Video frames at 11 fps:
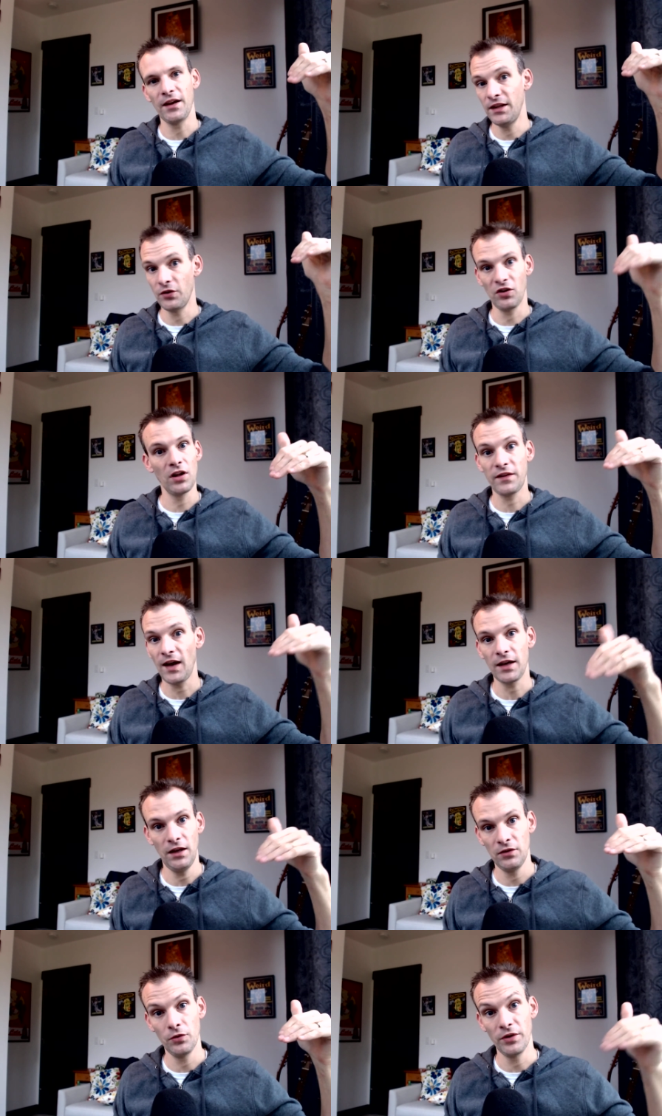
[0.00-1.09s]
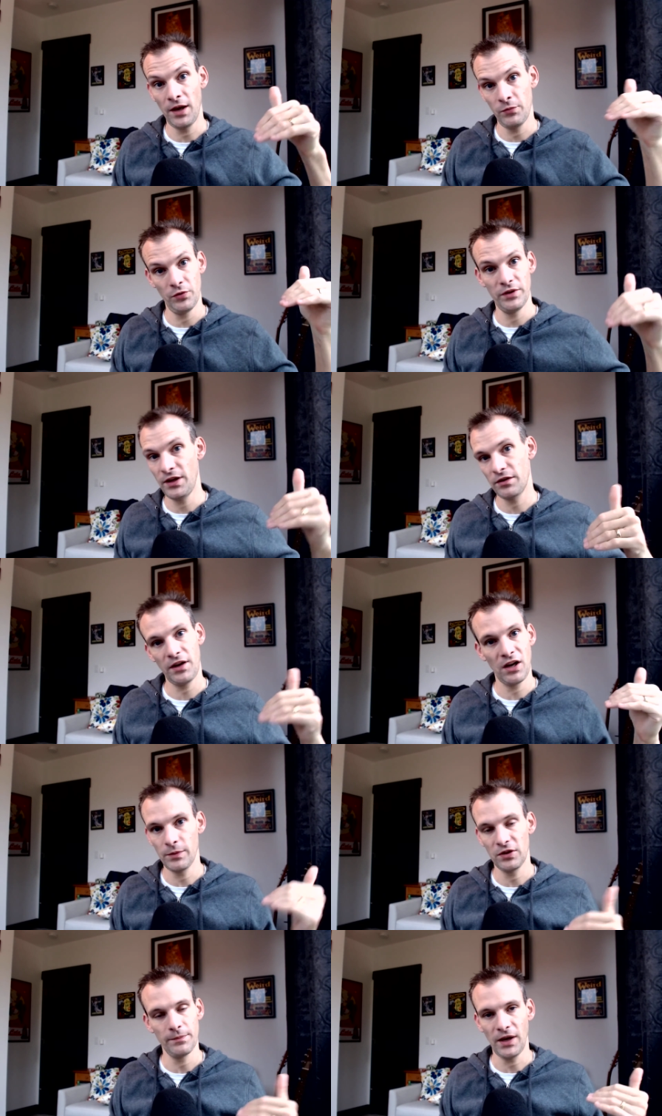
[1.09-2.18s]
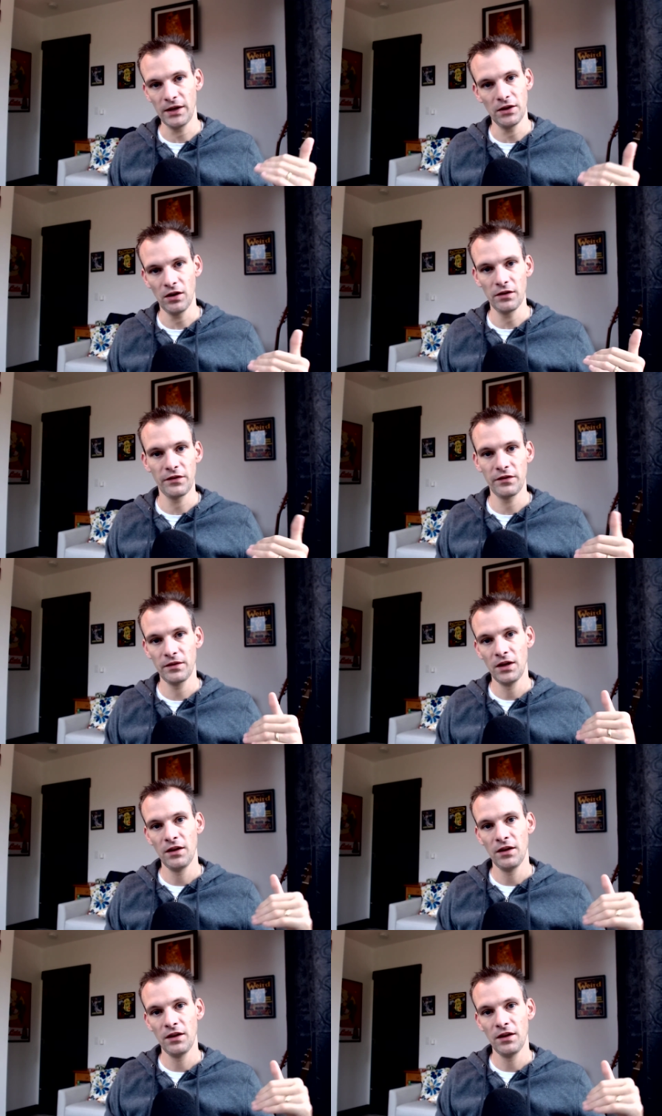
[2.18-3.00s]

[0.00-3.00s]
and they were all attacking Lord Emberwood. They don't care about the bodyguards.